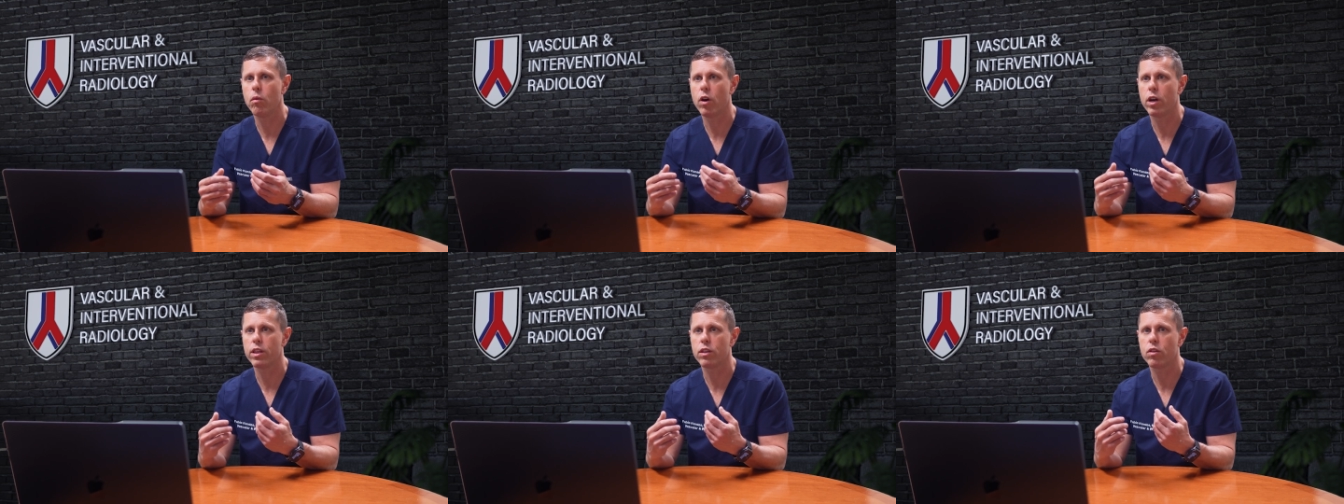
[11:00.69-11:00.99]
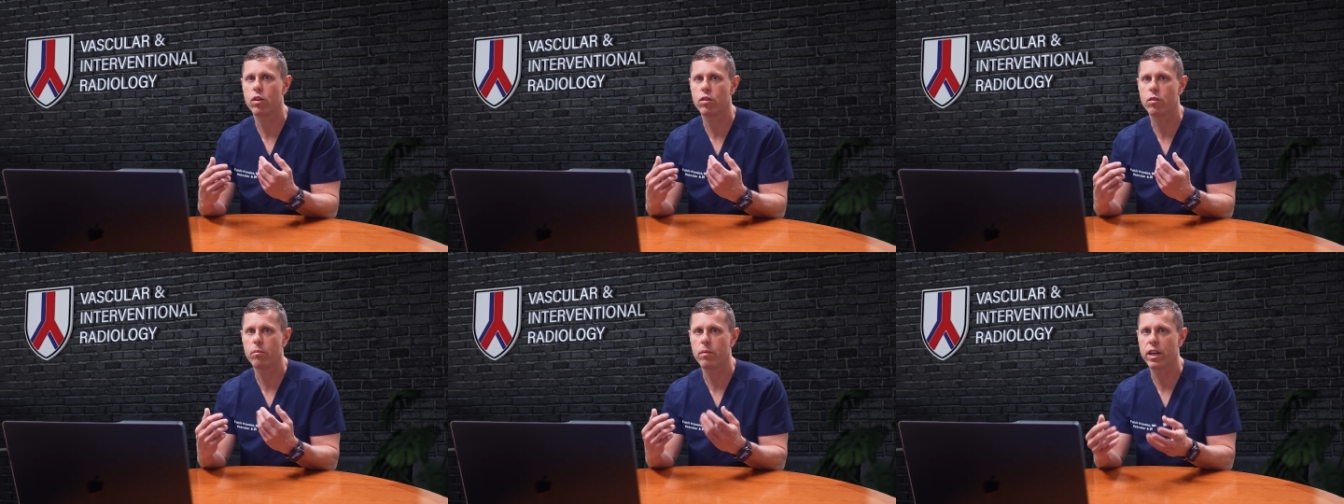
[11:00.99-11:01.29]
monitor
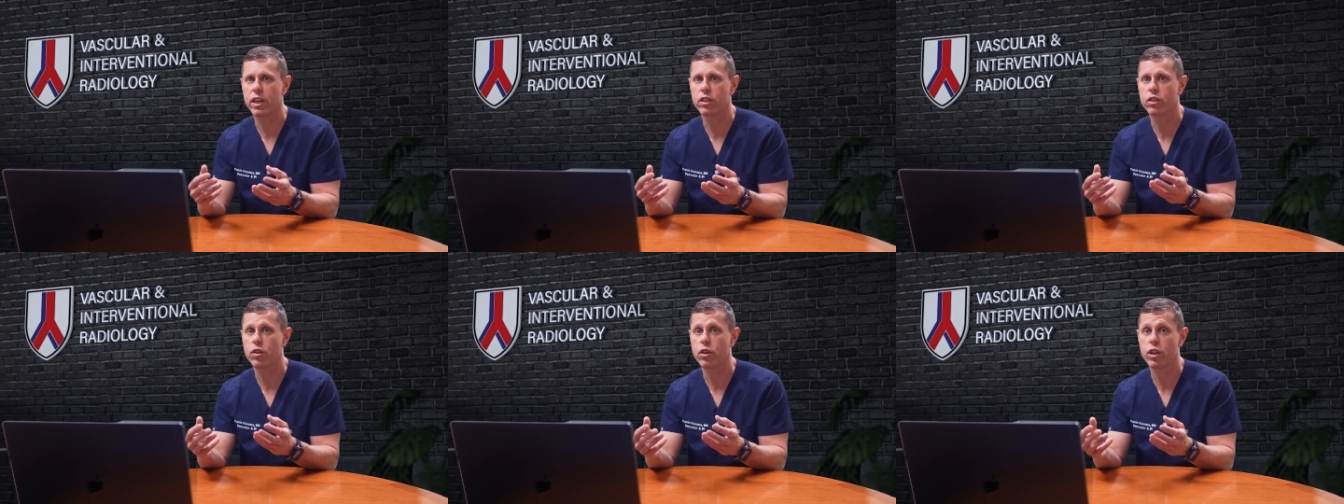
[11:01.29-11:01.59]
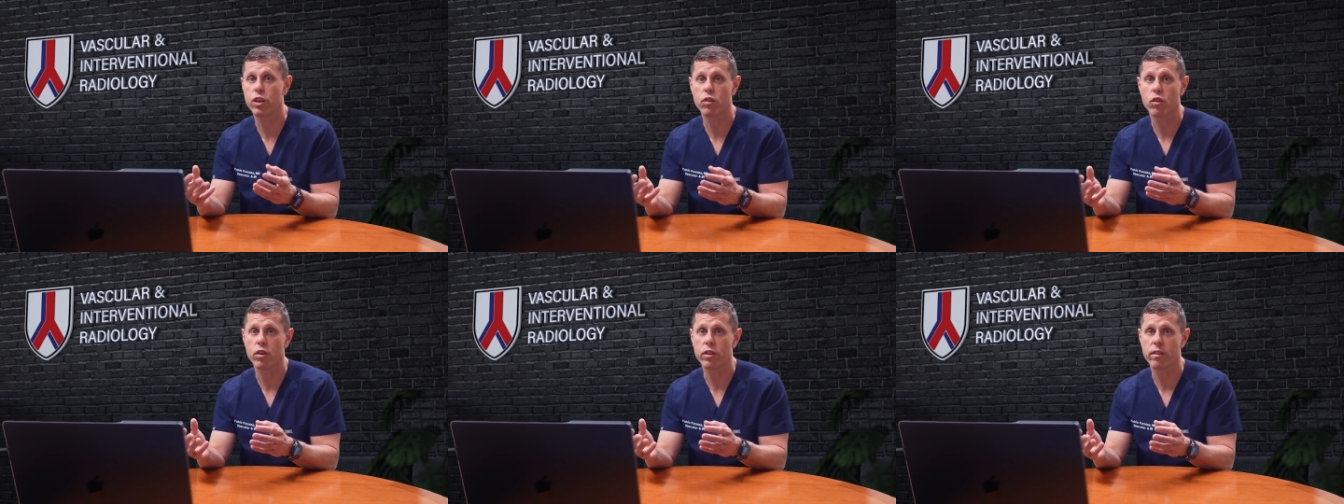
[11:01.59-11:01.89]
to make sure you
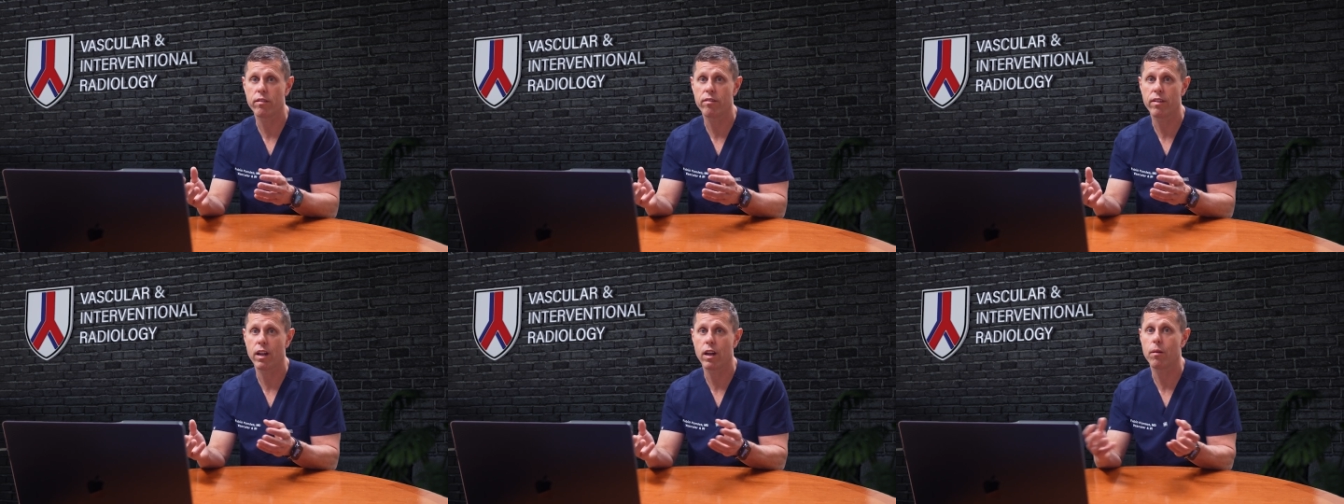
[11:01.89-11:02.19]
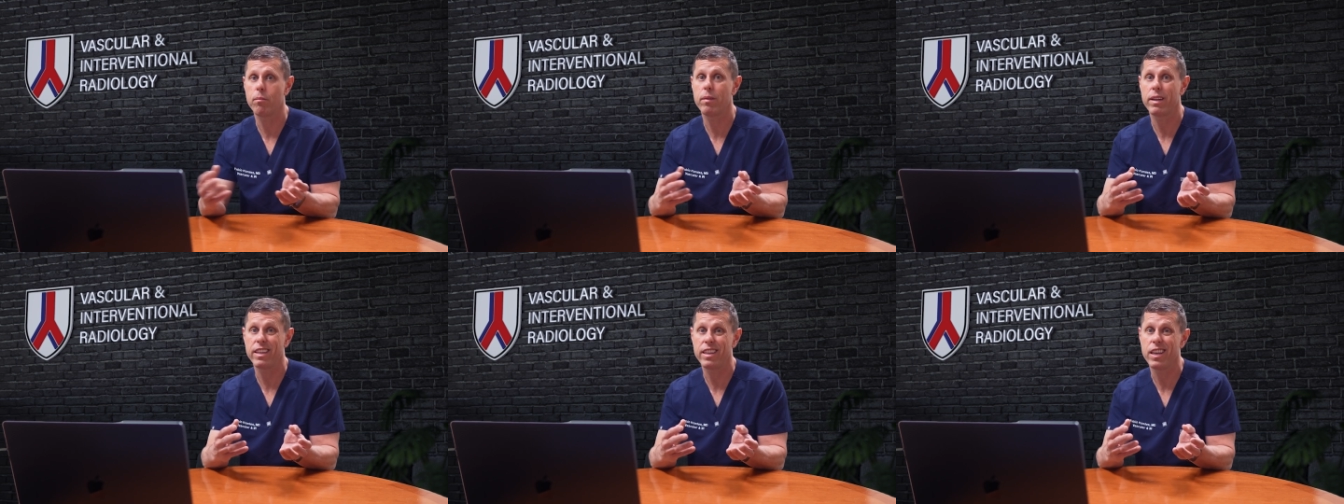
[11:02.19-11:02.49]
don't develop
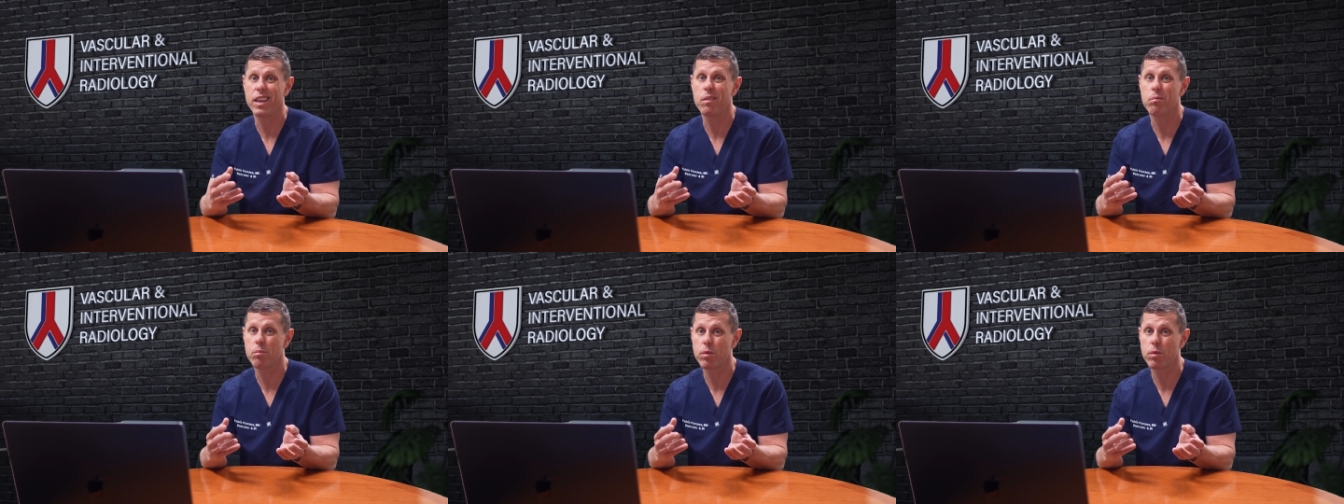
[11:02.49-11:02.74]
a deep